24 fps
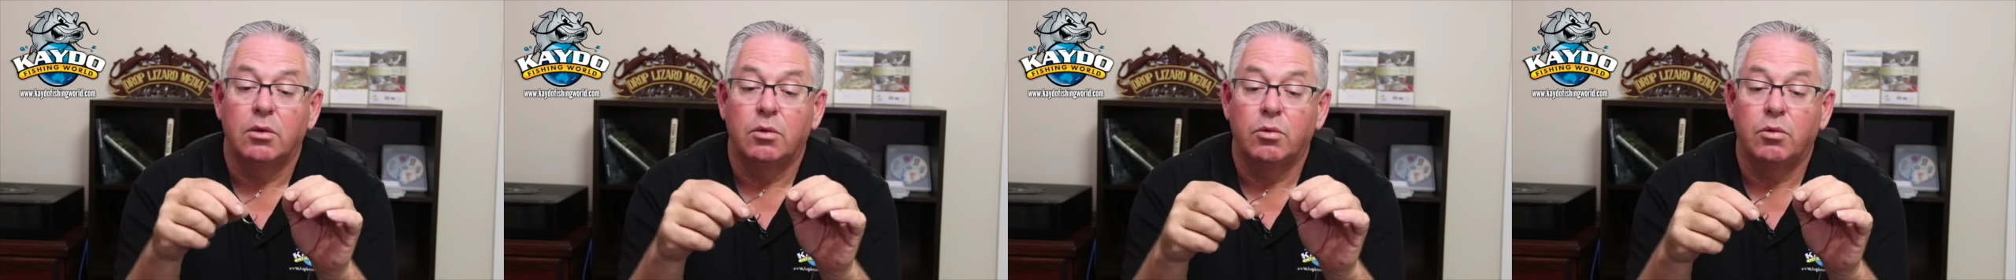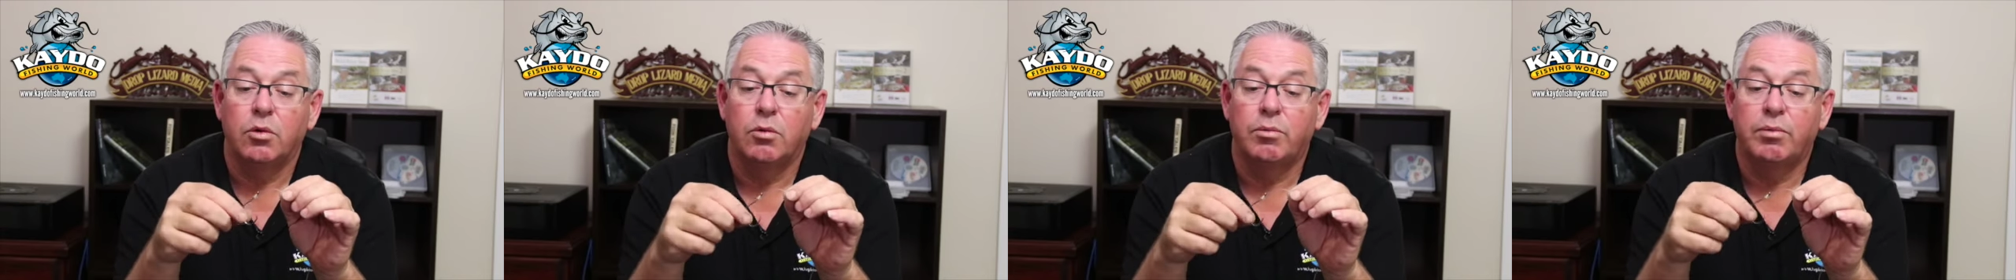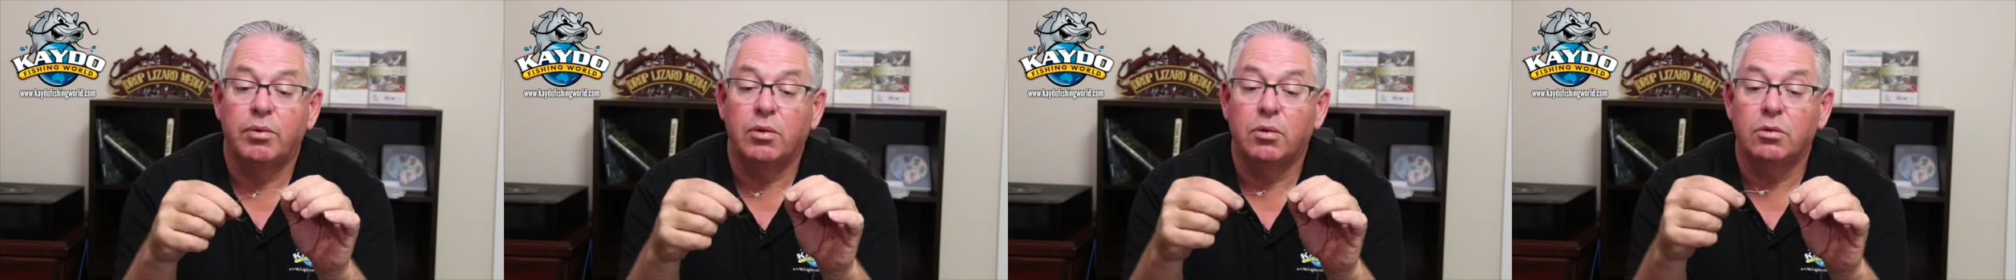
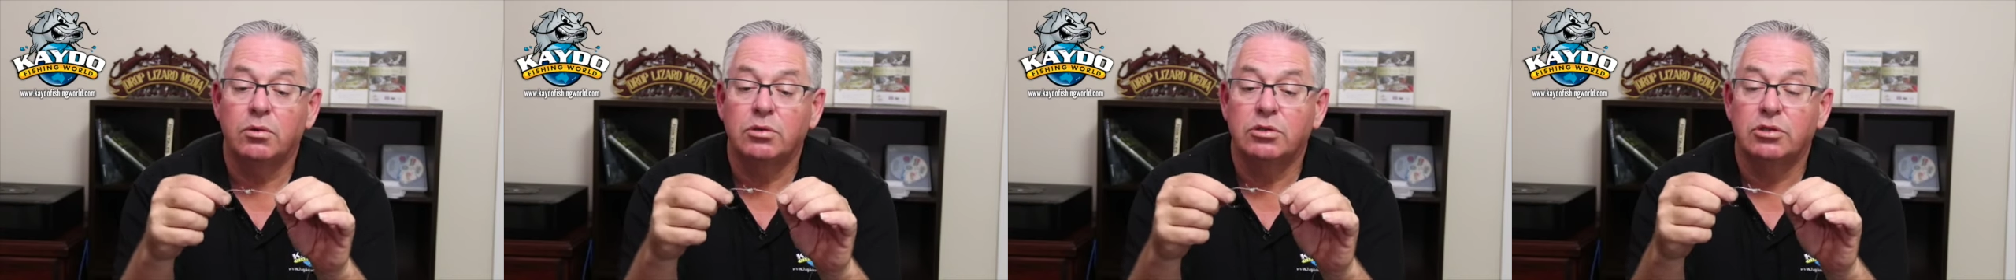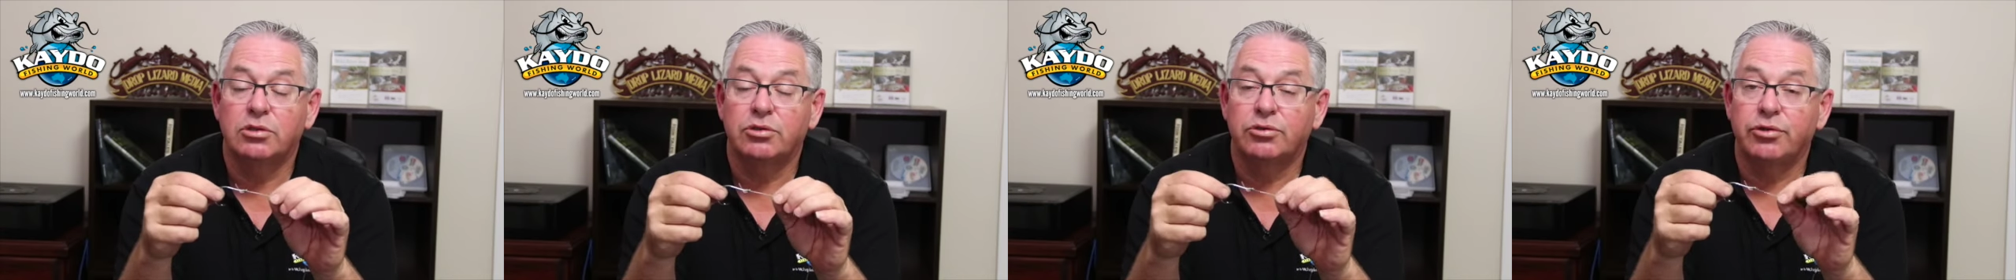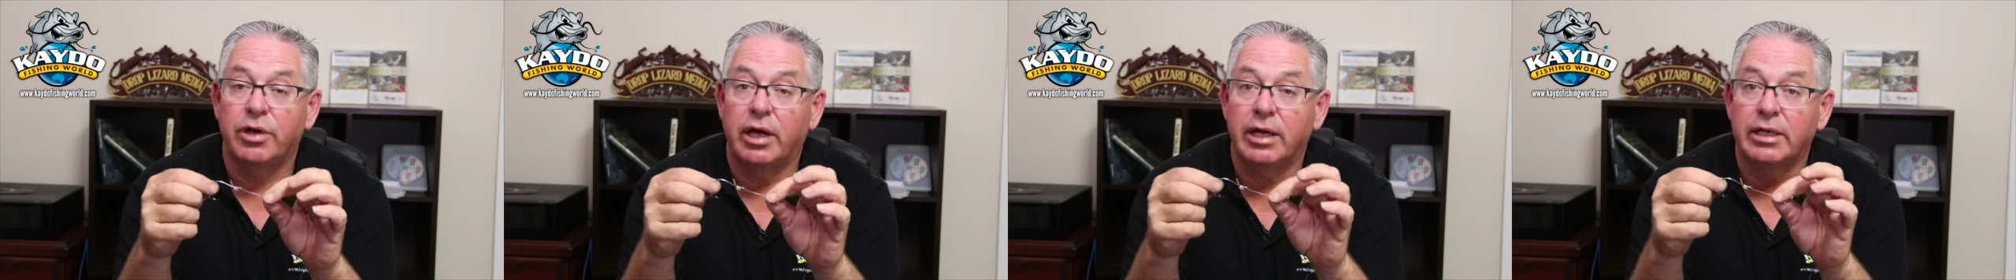will pull
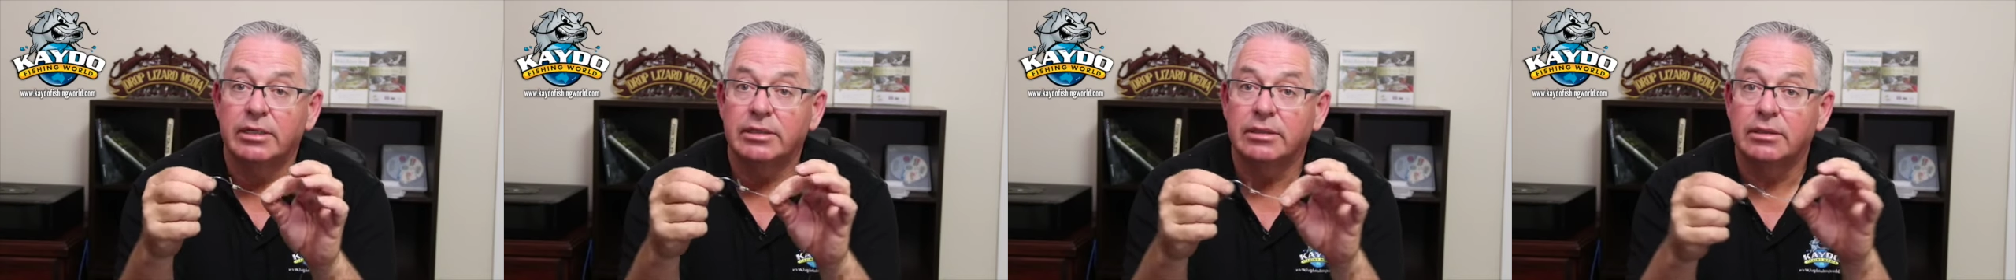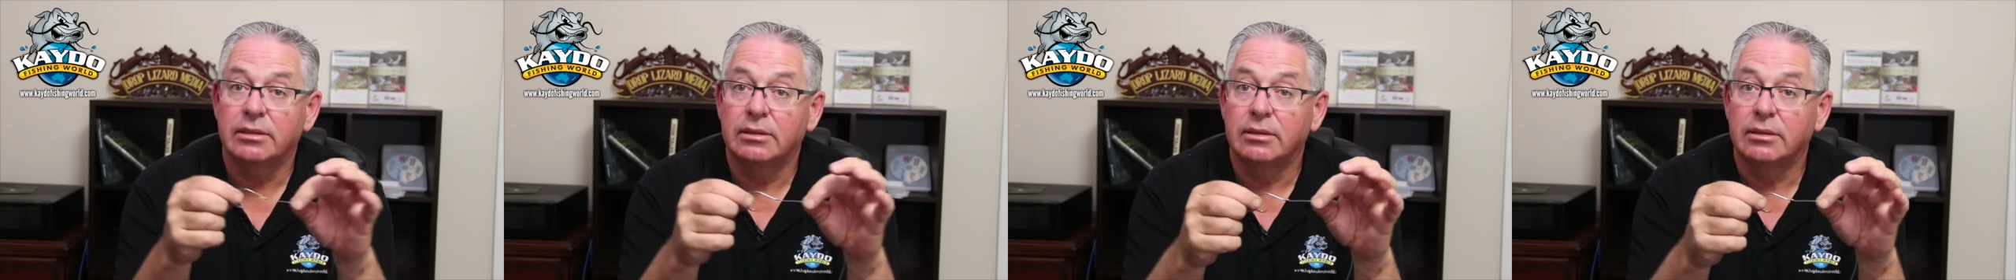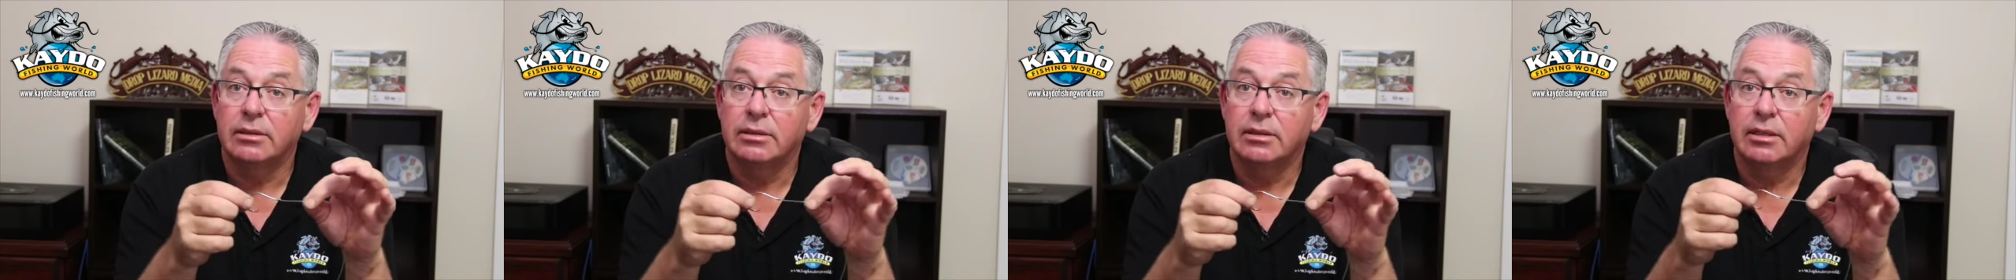straight
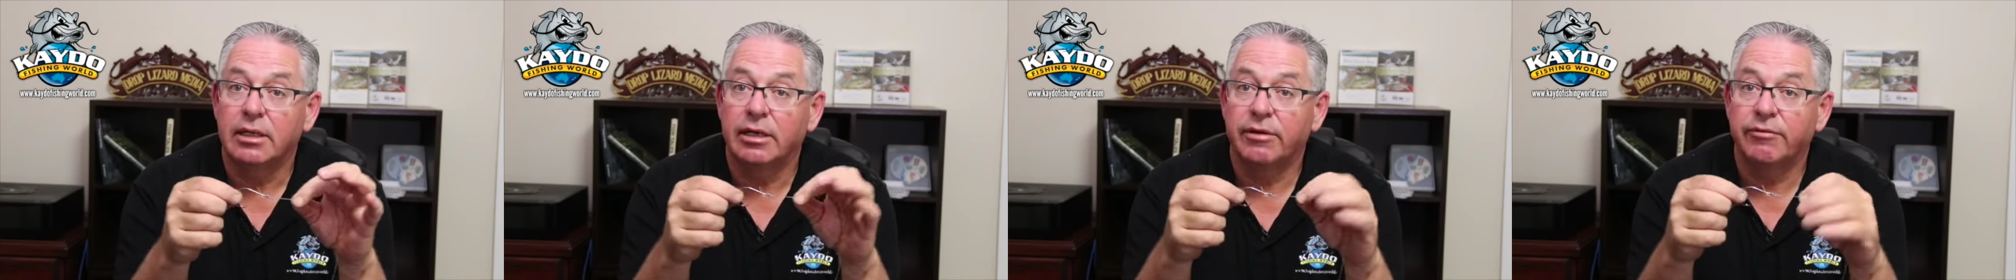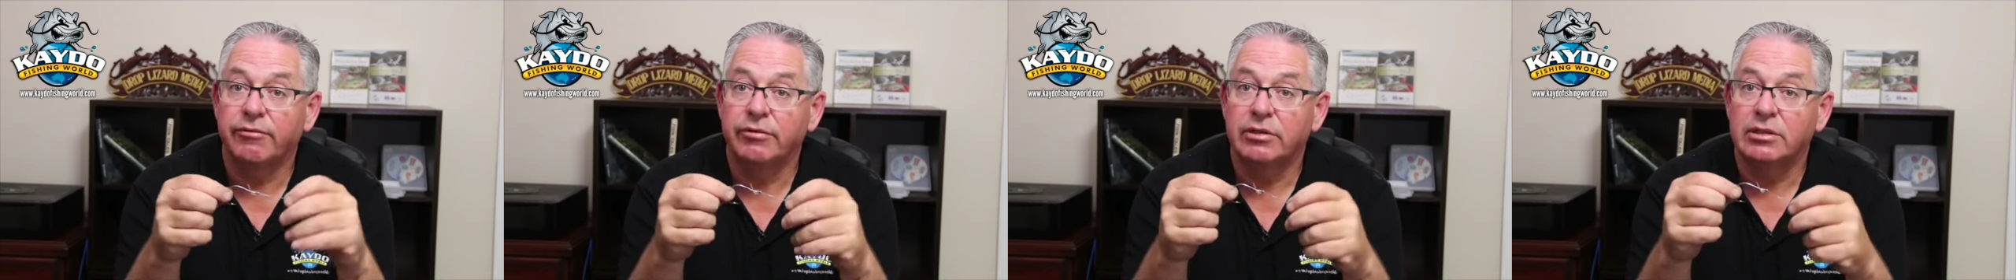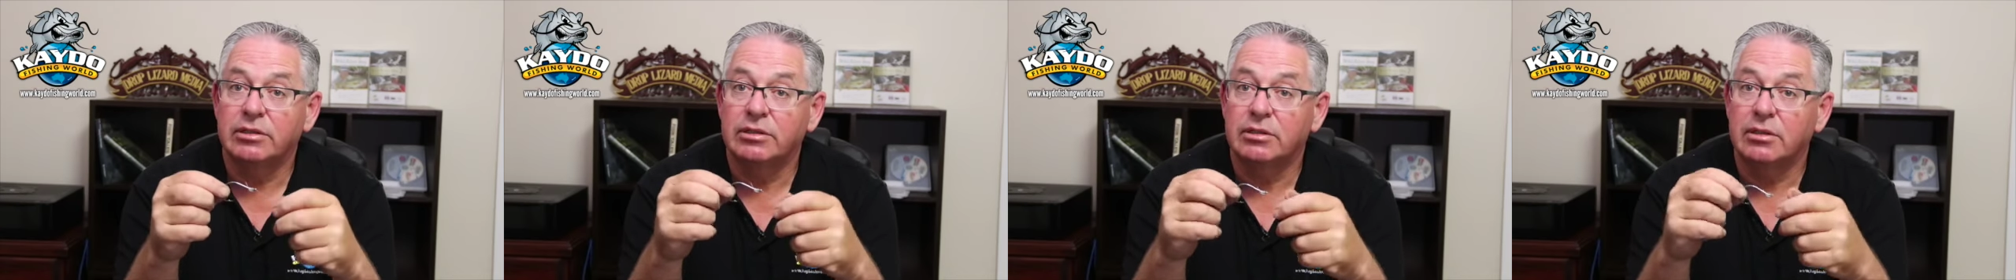
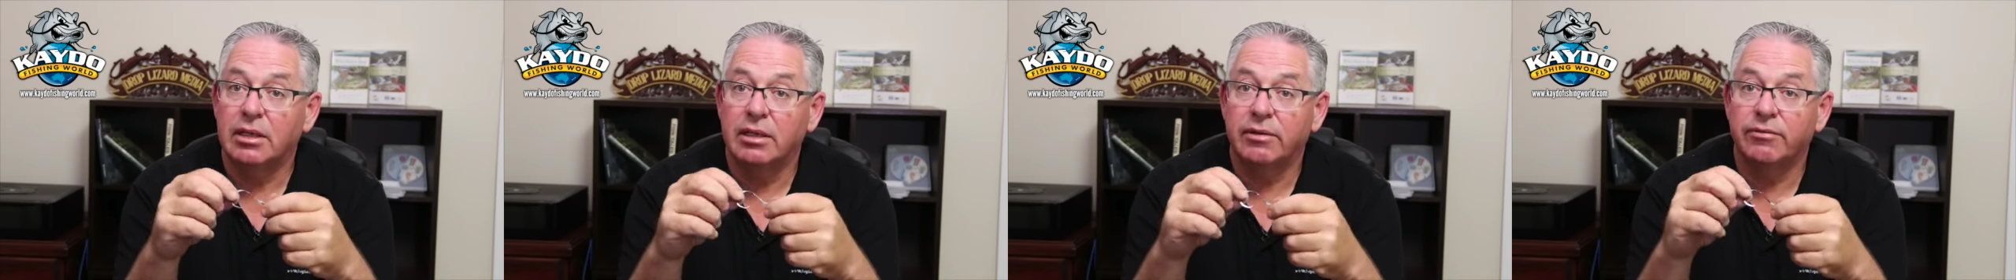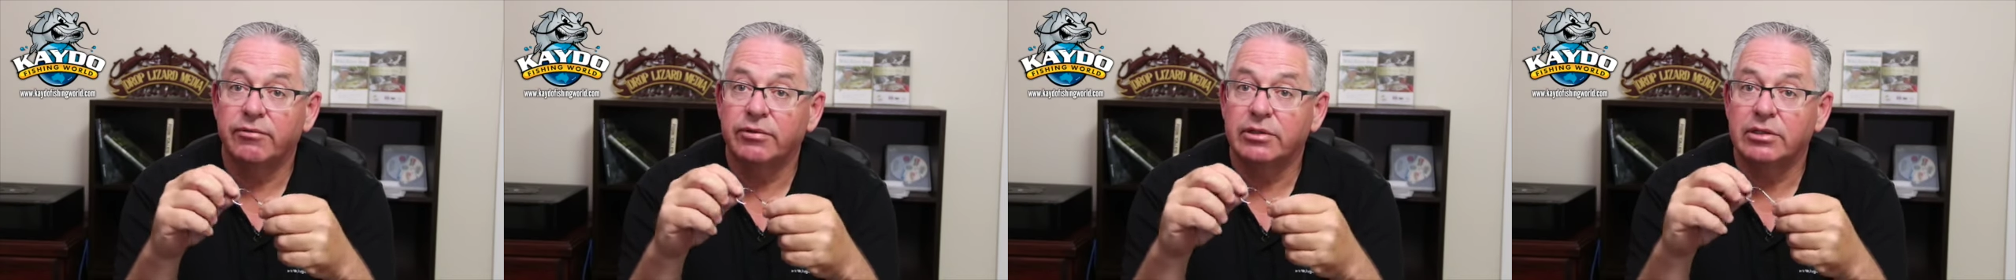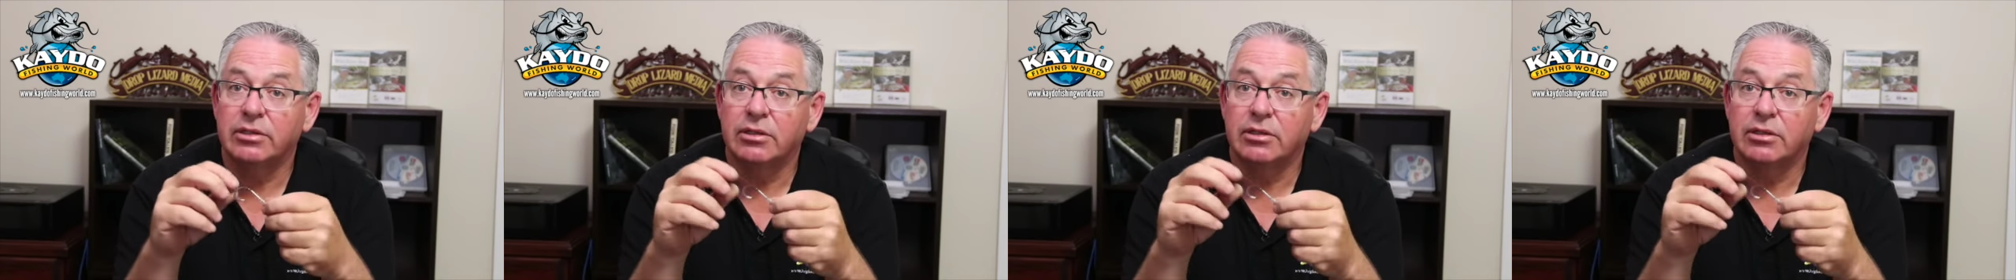every